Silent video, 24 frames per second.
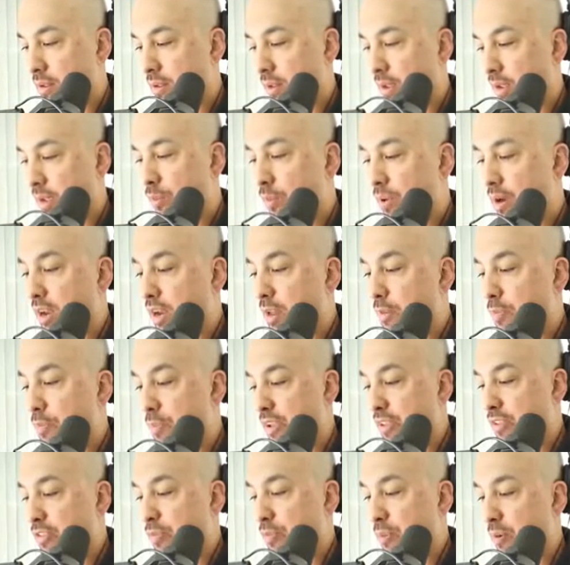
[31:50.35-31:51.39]
He wanted
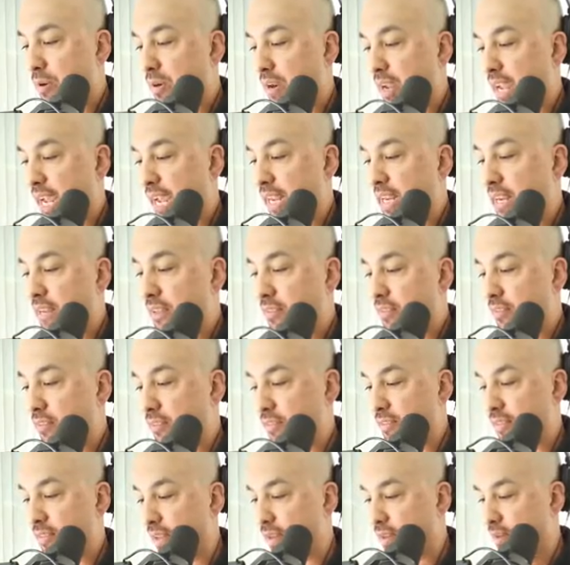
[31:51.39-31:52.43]
Pittsburgh. Hayden is a
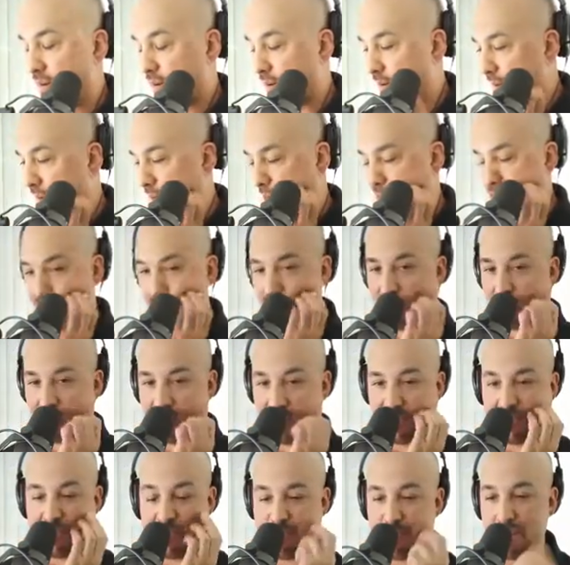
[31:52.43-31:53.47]
Steeler as of
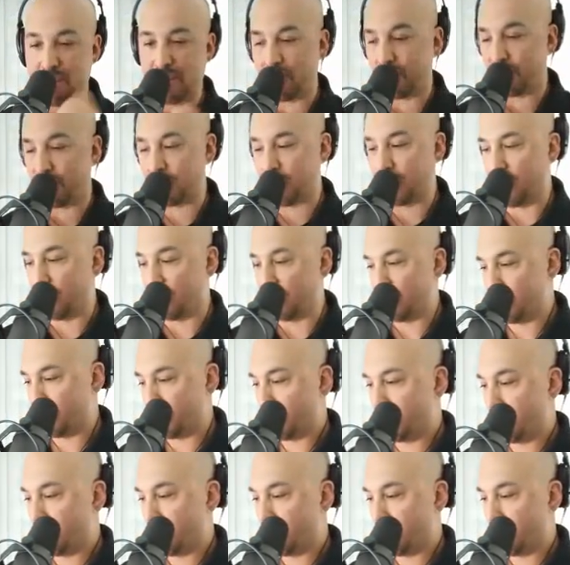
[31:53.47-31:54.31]
11 minutes ago.